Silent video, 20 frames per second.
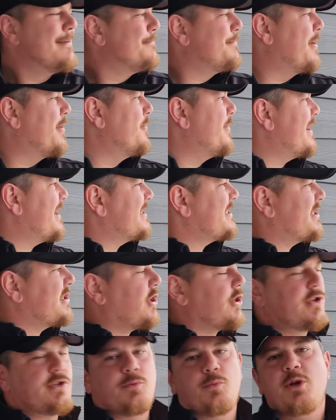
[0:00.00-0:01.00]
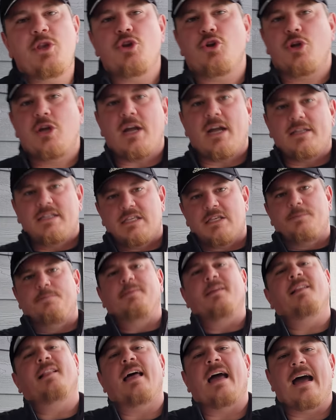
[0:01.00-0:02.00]
but when it starts, when your guts
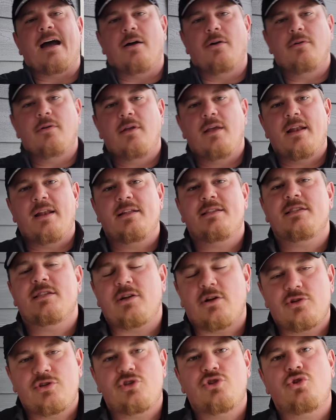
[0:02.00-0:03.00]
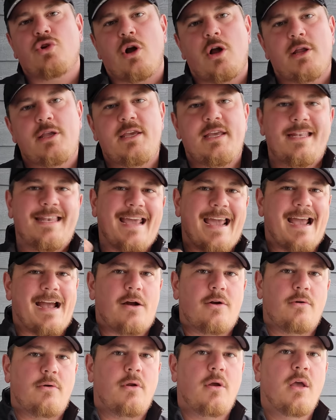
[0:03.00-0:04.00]
spill out and it starts drawing you
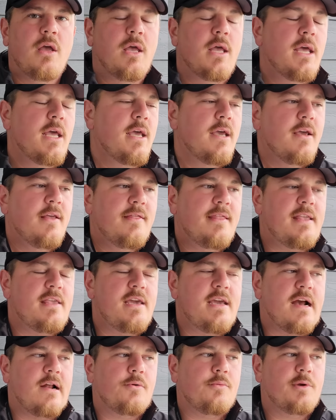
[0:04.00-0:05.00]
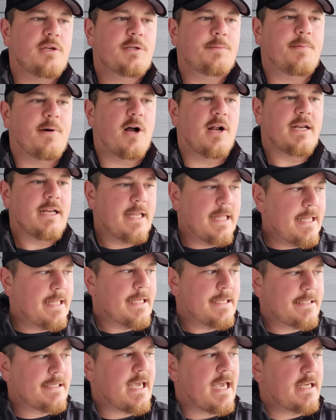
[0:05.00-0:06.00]
down, then you got to respond. And in
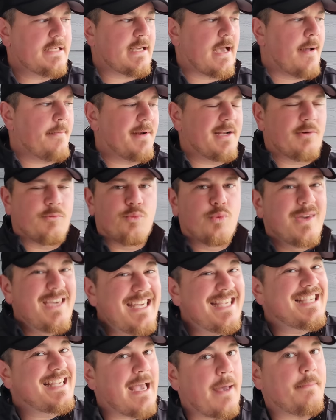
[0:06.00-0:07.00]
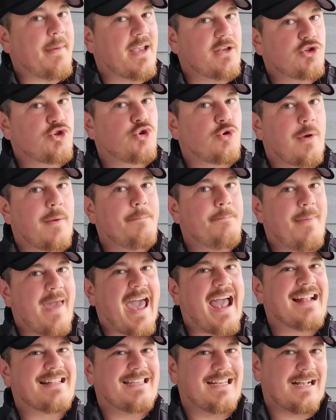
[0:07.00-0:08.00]
this case, I'm going to reset my trim
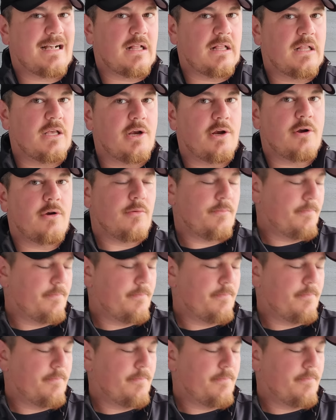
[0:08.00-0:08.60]
back to clear,